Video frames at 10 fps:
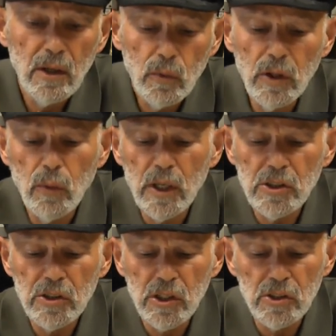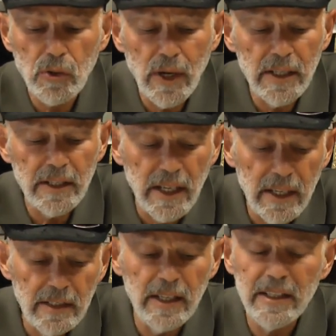when he watches us try
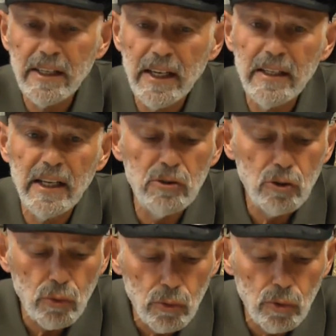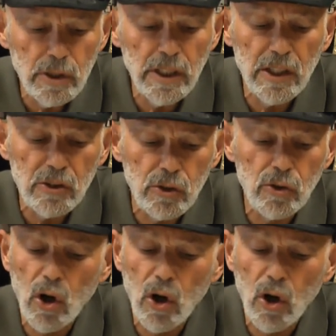again and again and truly exert